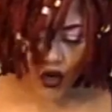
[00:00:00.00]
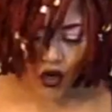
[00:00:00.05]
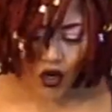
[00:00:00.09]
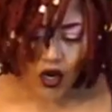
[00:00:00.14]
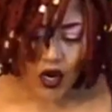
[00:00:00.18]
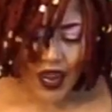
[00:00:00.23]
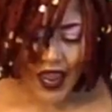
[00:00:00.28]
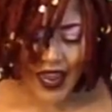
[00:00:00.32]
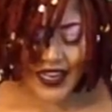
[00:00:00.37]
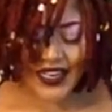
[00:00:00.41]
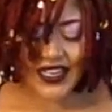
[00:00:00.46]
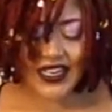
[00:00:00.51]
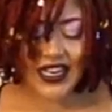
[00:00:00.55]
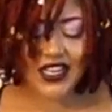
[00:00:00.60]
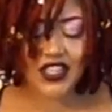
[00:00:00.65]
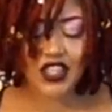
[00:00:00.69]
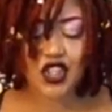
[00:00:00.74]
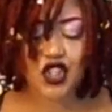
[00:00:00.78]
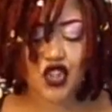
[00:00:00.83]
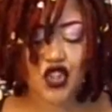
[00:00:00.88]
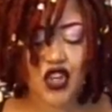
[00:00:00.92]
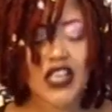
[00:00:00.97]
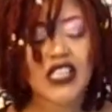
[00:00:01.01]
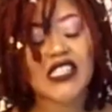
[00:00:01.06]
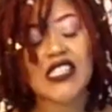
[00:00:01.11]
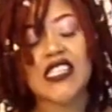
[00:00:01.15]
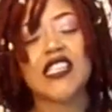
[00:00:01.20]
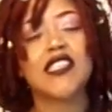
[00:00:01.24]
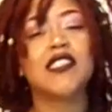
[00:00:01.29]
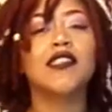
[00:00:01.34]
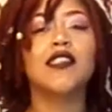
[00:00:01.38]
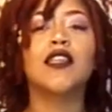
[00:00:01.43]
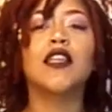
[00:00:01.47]
I cannot stress
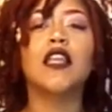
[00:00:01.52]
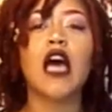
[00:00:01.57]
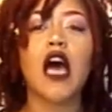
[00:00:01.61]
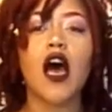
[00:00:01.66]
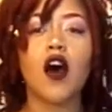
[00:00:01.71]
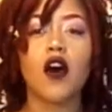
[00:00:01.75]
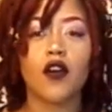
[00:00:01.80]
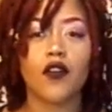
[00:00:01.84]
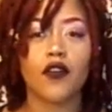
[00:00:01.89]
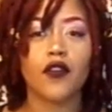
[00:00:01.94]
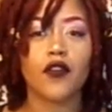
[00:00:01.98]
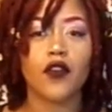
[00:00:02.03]
this enough,